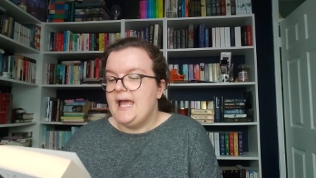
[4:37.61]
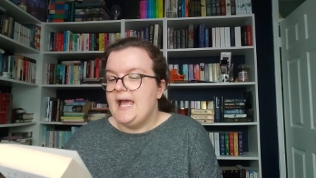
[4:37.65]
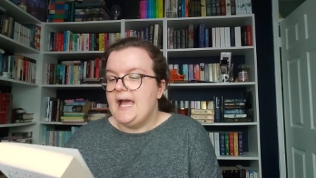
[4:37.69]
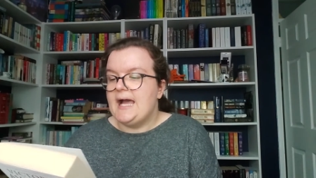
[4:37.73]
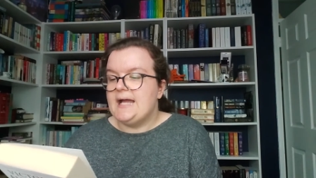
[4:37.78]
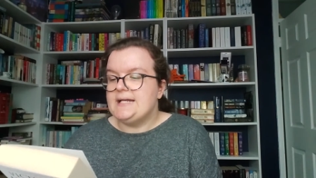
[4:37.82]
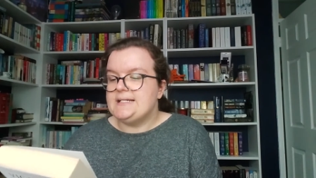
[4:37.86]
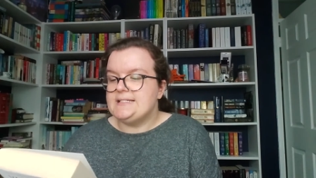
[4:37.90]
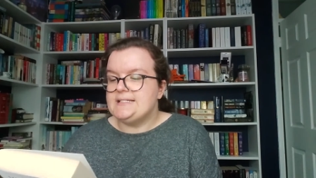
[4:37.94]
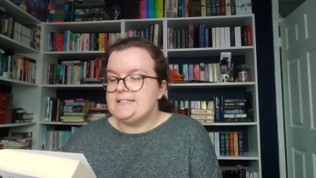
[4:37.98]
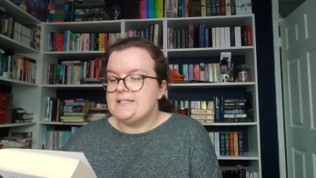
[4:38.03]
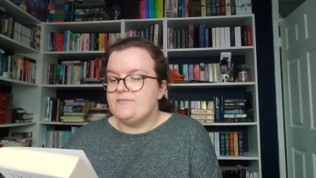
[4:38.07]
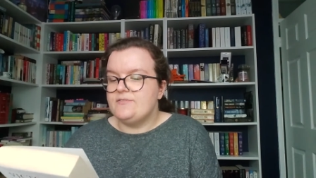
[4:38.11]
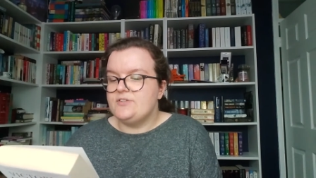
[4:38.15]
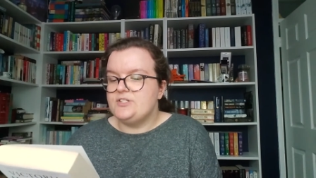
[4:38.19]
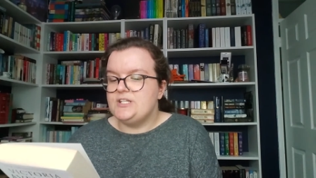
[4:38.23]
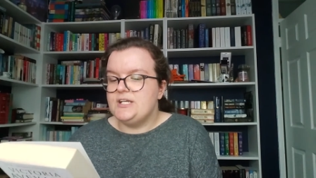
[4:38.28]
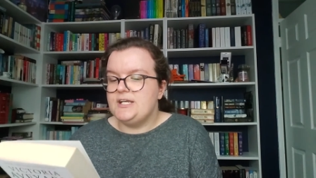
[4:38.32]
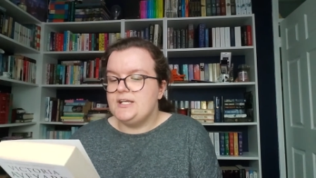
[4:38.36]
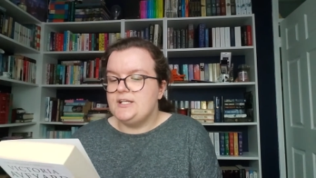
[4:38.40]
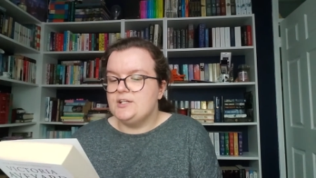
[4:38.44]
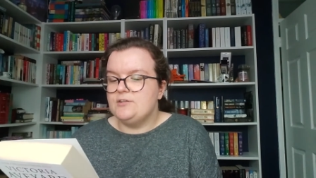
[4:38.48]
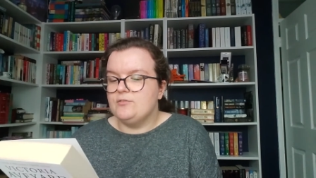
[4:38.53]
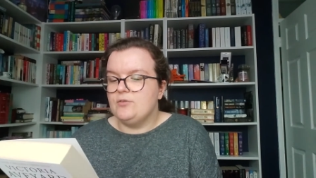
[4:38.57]
And
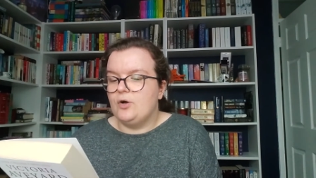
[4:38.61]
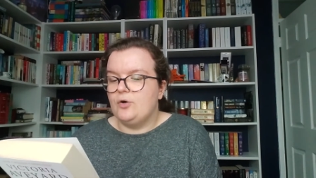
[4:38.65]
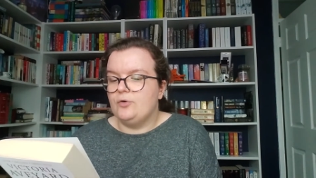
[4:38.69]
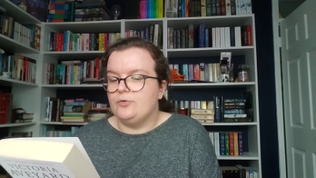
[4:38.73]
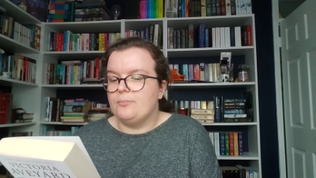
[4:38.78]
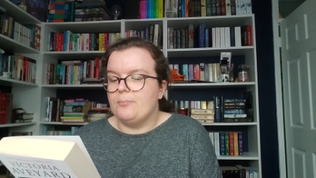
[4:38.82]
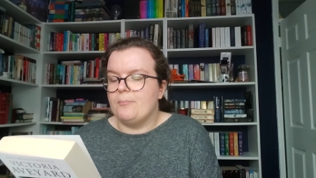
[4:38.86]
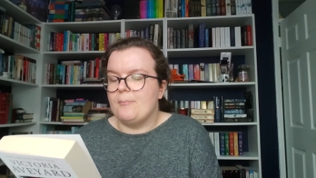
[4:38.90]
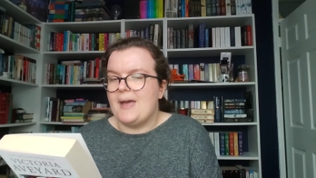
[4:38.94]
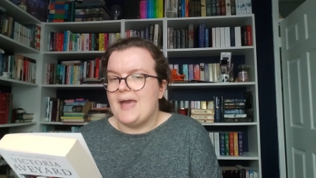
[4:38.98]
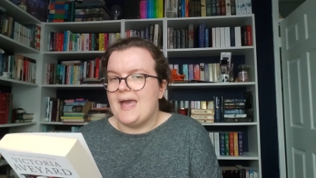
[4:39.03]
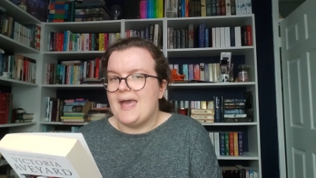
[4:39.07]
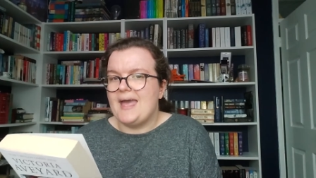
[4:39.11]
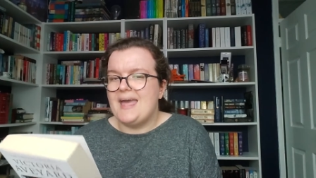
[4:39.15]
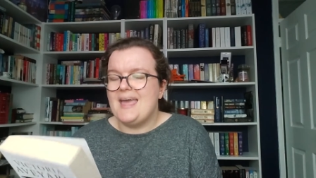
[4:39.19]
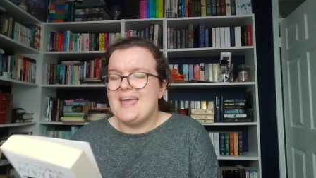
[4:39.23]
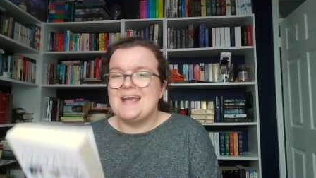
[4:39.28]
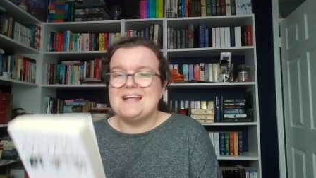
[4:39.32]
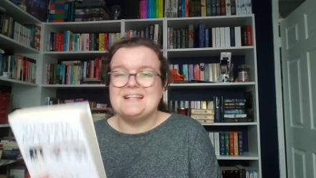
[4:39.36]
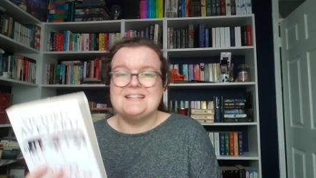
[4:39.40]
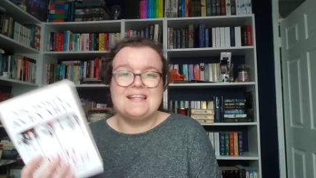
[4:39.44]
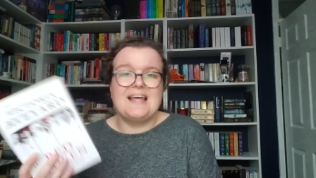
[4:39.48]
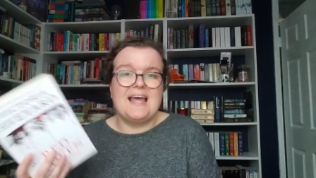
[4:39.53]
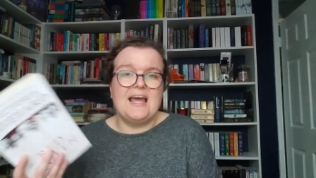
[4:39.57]
17 year old Mare,
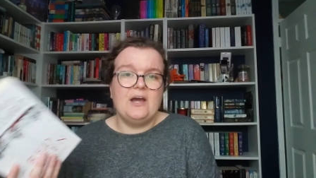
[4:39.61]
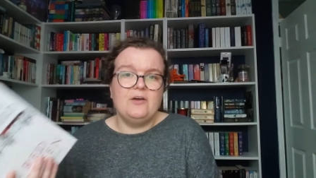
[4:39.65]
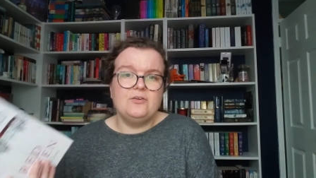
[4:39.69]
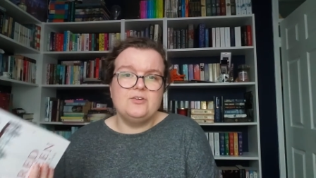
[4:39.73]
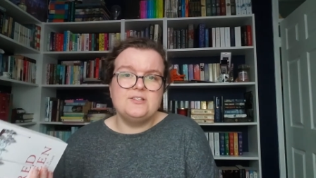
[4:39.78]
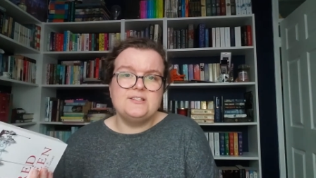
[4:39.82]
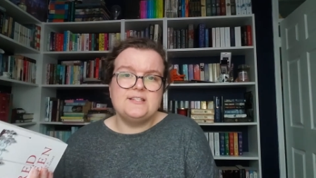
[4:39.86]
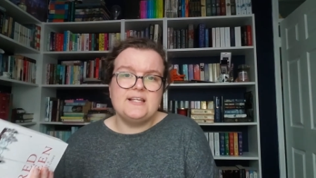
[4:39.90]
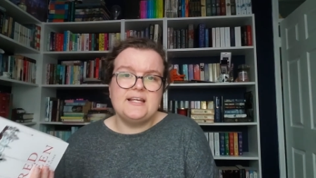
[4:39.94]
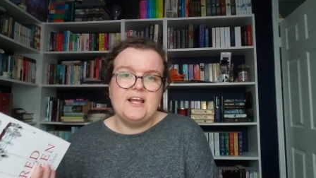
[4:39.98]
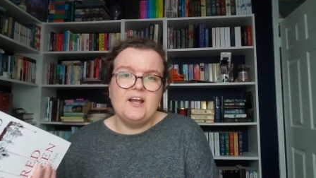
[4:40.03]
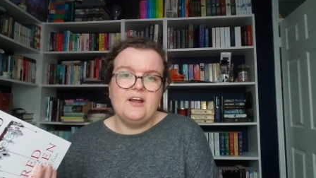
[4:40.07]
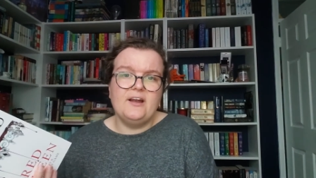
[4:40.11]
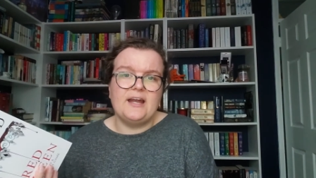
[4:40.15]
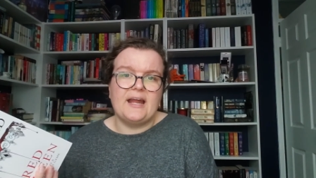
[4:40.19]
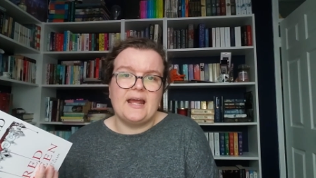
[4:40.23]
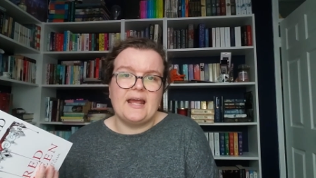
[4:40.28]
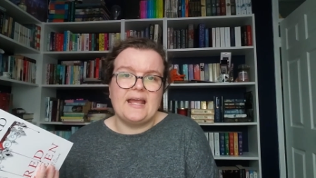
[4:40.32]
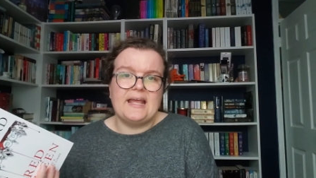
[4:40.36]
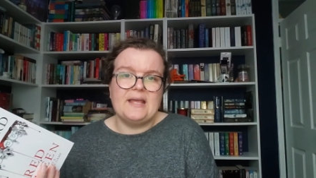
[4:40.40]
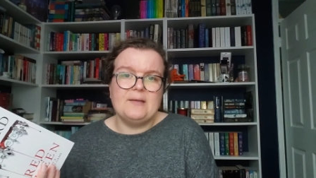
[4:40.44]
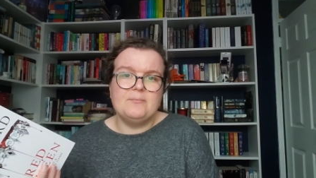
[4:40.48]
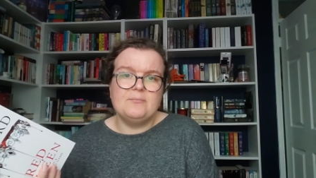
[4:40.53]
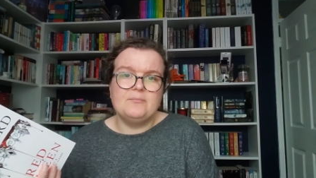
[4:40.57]
is that how you say her
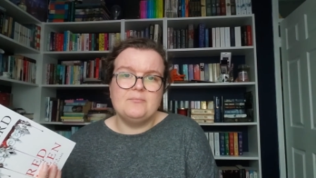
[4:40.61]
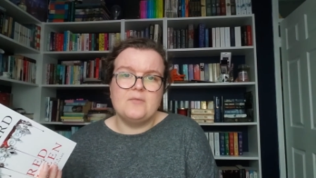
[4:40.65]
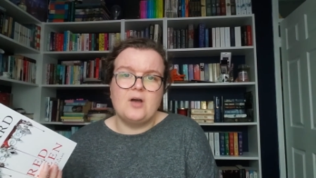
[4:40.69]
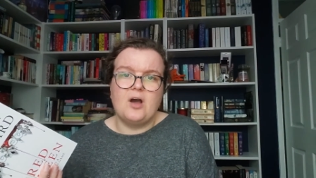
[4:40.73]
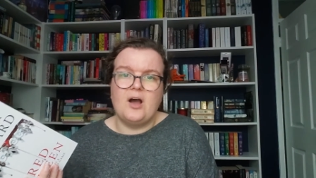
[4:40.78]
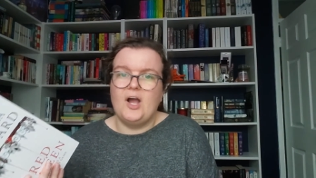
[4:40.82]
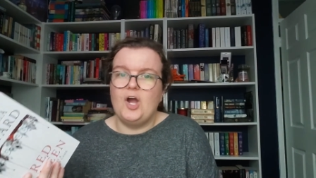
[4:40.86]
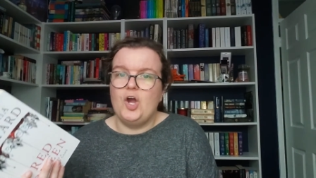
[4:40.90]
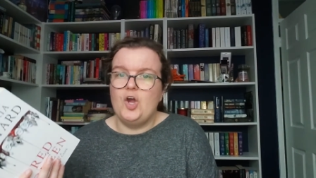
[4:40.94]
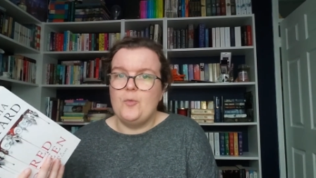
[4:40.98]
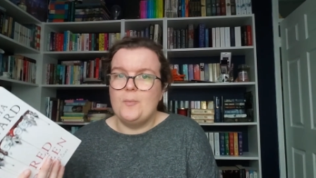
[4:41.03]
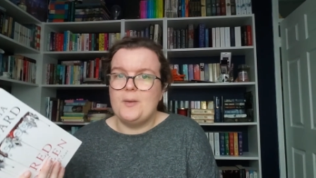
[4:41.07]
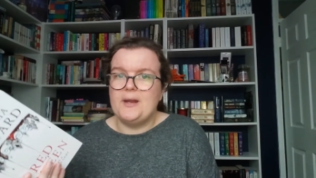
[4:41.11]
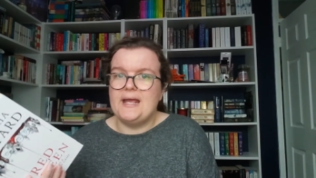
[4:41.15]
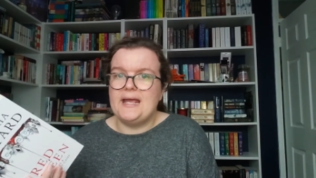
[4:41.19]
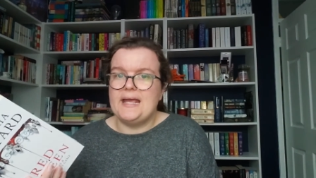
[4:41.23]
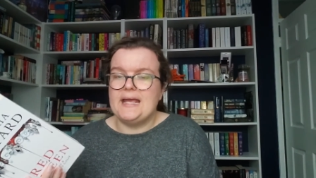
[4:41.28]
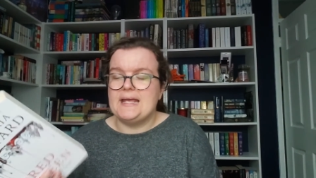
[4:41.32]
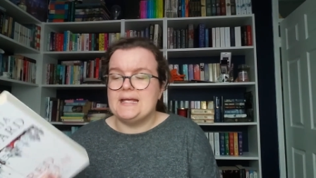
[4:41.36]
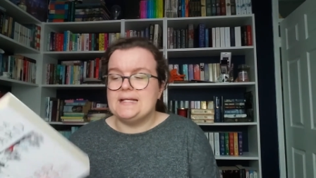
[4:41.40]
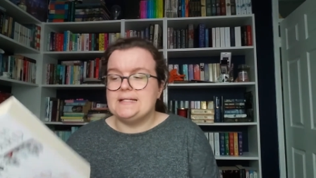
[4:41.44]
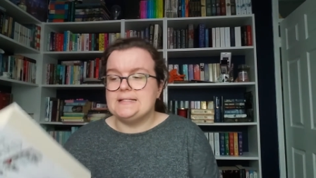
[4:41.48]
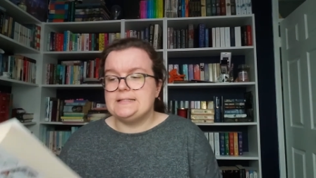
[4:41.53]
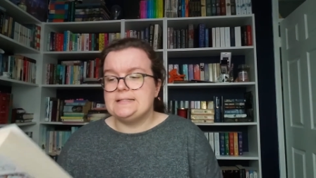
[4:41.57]
name? I hope it
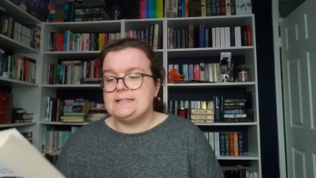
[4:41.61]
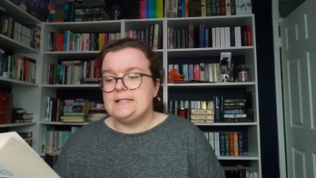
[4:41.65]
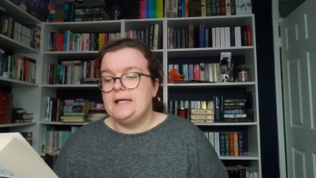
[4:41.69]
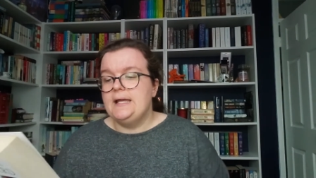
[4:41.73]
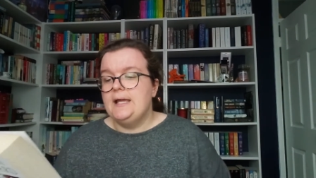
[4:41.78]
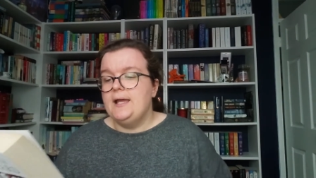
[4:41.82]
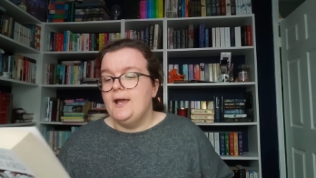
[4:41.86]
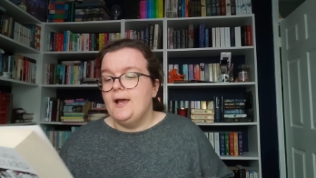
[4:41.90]
is.